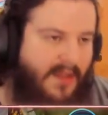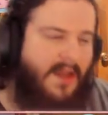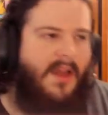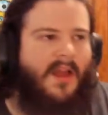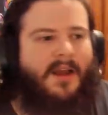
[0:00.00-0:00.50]

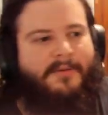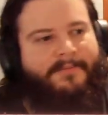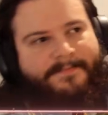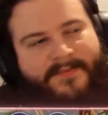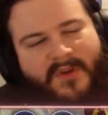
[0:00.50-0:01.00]
Or
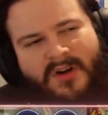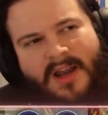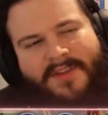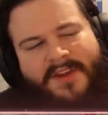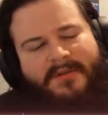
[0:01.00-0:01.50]

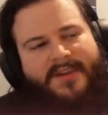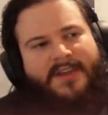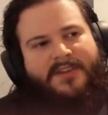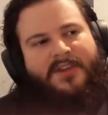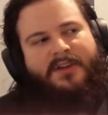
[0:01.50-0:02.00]
I think it was
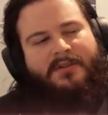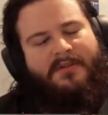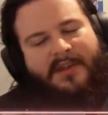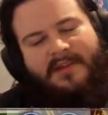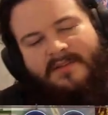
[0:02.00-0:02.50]
like
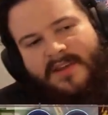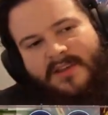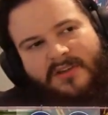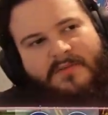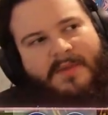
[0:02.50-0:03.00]
2. It was
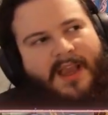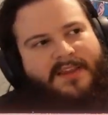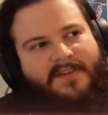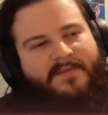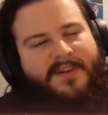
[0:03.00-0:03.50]
like 2
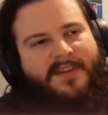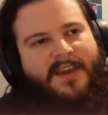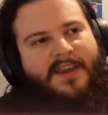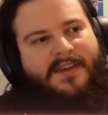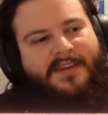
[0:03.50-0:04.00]
massive
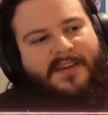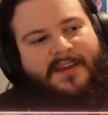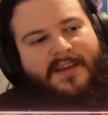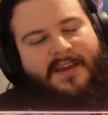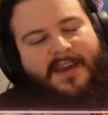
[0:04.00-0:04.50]
mistakes.
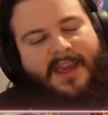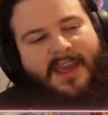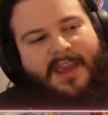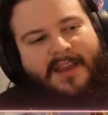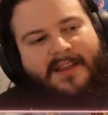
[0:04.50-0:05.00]

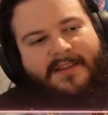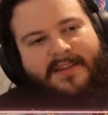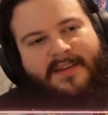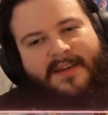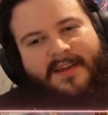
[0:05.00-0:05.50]

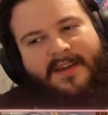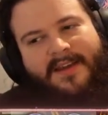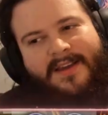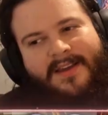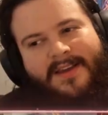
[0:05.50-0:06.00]
And
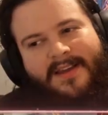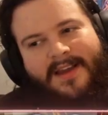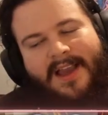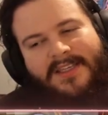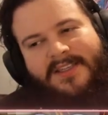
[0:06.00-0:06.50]

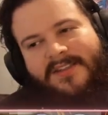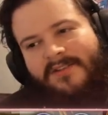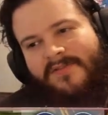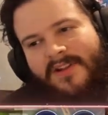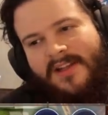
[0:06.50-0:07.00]
I just
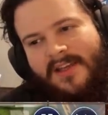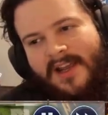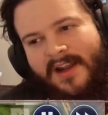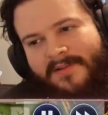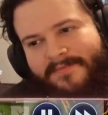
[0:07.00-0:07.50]
don't really
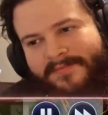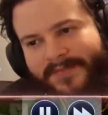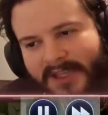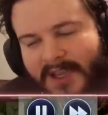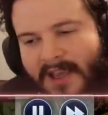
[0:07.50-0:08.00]
care.
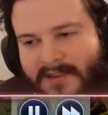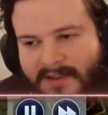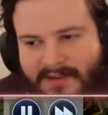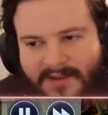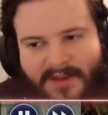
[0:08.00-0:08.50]
You guys
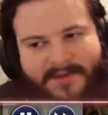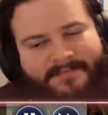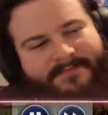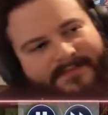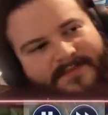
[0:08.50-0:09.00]
can see it.
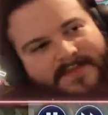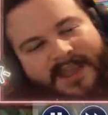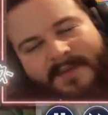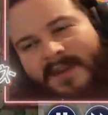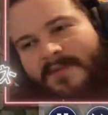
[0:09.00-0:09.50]

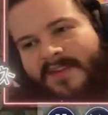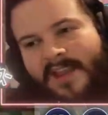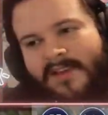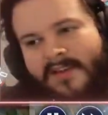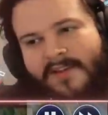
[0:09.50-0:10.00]
I make
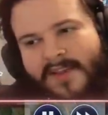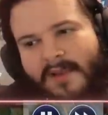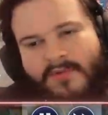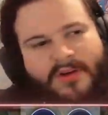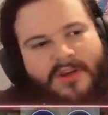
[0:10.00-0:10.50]
mistakes all the
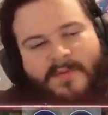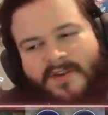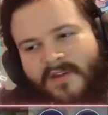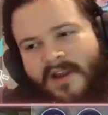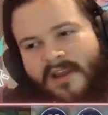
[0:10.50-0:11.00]
time. We're
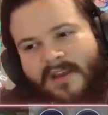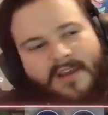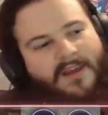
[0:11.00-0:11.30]
human, right?